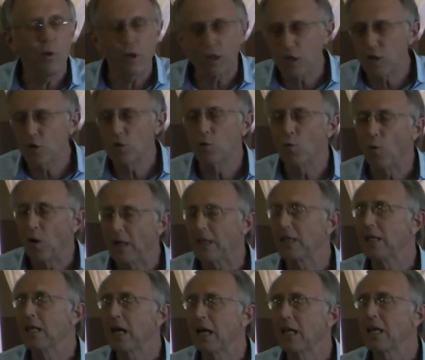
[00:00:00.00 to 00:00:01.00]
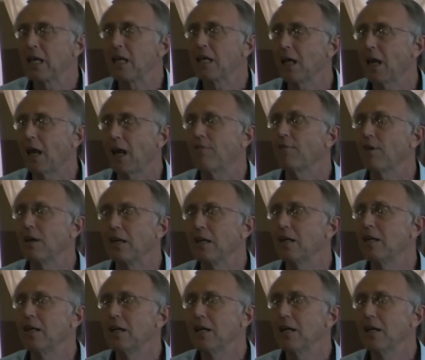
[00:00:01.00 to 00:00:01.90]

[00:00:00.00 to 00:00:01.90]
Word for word: with you one day in heaven